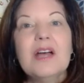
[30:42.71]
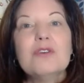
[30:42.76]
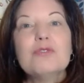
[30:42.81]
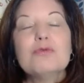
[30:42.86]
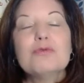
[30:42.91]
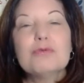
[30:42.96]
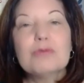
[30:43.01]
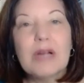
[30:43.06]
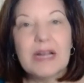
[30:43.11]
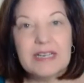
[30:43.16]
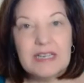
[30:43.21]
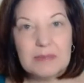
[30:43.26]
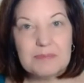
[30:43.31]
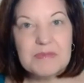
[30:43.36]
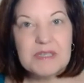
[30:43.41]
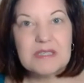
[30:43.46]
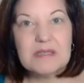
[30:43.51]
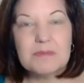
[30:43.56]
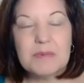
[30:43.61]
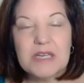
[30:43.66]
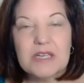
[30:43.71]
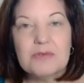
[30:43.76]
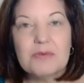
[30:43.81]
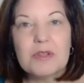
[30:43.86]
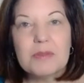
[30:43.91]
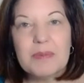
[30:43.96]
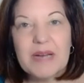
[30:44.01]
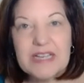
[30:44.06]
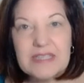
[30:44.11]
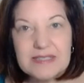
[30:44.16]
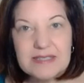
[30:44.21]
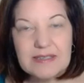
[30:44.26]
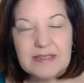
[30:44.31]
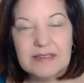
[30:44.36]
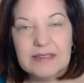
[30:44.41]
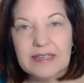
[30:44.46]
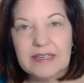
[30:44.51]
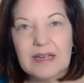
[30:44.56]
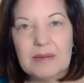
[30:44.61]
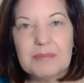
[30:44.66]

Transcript: right up to speed with bicycling.